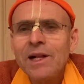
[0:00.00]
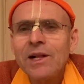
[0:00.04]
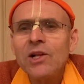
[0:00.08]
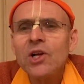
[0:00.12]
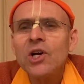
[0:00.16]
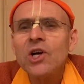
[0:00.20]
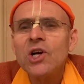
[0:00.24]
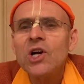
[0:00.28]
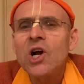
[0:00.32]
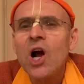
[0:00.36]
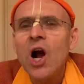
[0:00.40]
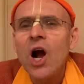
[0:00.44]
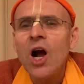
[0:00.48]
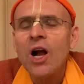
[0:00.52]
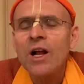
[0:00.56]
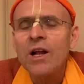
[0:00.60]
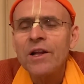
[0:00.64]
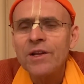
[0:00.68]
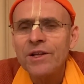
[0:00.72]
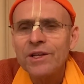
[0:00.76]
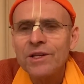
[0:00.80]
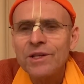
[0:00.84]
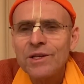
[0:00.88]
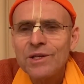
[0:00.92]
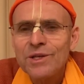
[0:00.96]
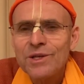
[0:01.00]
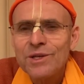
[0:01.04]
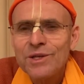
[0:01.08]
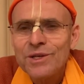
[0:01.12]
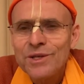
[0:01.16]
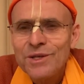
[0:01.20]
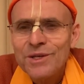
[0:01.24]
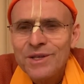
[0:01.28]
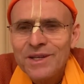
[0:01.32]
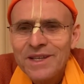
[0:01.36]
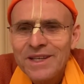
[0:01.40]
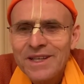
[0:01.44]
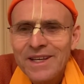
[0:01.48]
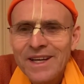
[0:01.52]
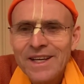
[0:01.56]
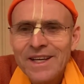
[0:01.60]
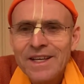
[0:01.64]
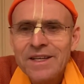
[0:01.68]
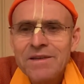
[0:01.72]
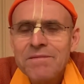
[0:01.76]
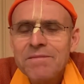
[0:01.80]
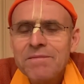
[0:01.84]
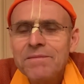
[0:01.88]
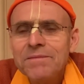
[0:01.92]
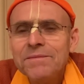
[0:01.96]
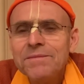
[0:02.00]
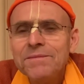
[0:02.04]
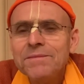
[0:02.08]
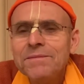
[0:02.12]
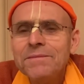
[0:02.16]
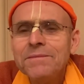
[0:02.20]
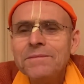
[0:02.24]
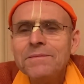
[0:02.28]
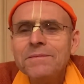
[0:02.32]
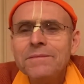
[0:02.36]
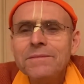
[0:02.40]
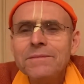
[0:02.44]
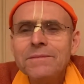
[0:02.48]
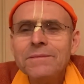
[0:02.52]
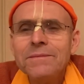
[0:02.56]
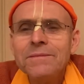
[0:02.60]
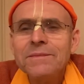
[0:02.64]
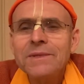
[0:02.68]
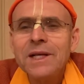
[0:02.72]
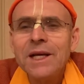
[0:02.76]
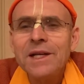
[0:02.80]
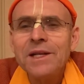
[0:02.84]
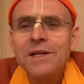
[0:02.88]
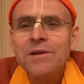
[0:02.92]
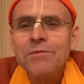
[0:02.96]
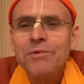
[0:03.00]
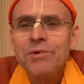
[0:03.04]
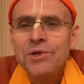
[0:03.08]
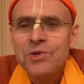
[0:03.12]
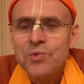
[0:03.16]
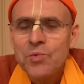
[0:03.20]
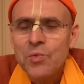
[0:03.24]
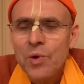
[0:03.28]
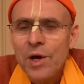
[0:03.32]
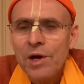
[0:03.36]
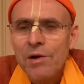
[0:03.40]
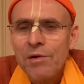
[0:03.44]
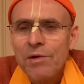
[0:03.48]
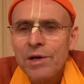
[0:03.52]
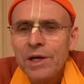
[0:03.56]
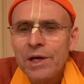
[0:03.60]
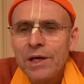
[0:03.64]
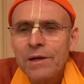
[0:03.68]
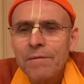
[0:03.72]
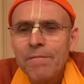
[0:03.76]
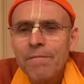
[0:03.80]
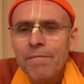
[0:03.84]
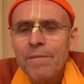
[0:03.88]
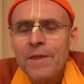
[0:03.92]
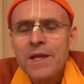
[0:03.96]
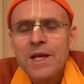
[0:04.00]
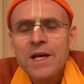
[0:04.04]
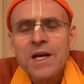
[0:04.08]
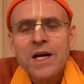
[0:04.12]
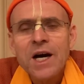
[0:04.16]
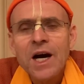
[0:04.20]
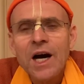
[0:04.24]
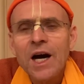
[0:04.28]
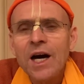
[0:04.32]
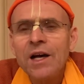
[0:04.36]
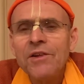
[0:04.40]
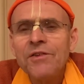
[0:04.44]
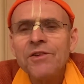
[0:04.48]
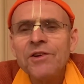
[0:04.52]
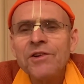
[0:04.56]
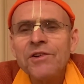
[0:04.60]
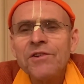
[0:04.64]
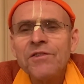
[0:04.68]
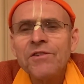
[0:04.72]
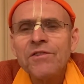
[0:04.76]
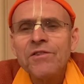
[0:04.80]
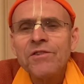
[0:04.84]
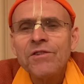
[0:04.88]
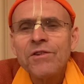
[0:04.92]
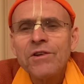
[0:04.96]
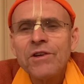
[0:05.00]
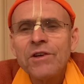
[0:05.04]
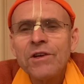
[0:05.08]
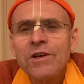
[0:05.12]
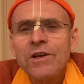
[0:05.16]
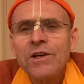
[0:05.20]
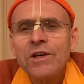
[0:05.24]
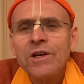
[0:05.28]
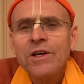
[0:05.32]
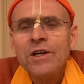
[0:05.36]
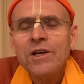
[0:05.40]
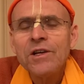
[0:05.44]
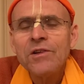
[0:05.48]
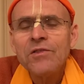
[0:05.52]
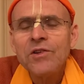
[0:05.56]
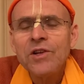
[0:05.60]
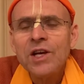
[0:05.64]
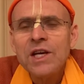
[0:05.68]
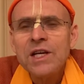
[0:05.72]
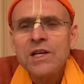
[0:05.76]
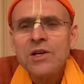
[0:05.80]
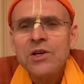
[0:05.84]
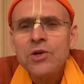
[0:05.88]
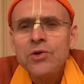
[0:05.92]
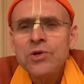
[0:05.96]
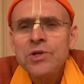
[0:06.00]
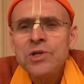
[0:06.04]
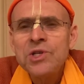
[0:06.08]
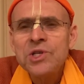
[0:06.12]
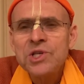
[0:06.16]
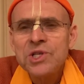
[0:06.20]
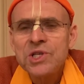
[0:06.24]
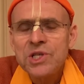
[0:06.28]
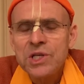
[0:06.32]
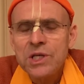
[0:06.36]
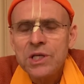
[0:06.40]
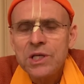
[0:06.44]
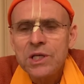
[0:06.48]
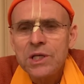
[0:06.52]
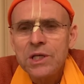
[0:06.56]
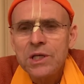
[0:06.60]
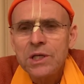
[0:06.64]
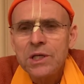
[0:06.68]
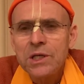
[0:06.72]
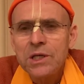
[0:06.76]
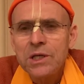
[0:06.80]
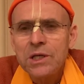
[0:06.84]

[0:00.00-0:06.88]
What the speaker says: a garland, right, that he was wearing. Others, they could see.